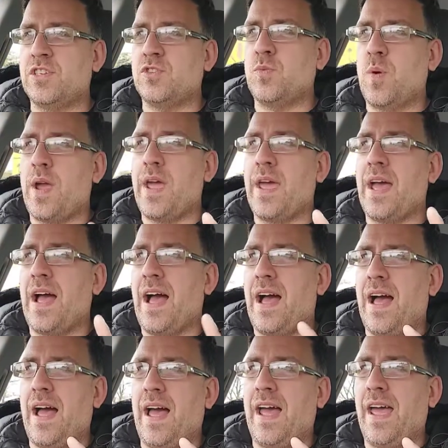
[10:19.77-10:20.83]
is where
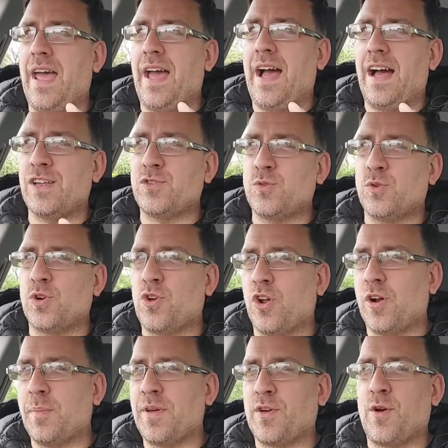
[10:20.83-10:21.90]
I sort of got
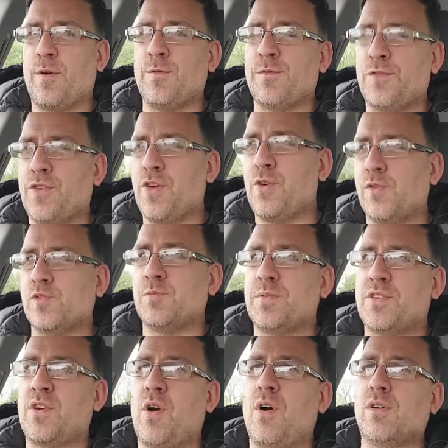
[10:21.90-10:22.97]
a bit confused,
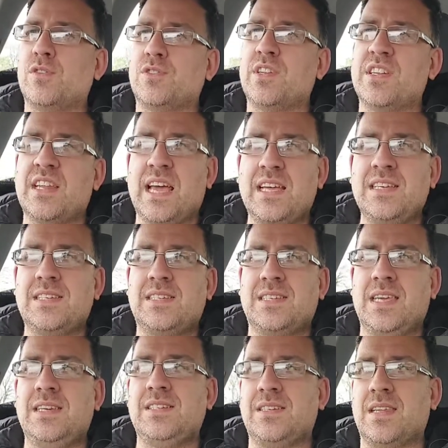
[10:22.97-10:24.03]
because the
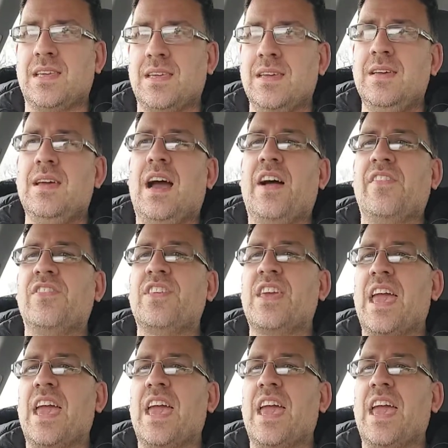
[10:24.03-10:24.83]
960 and the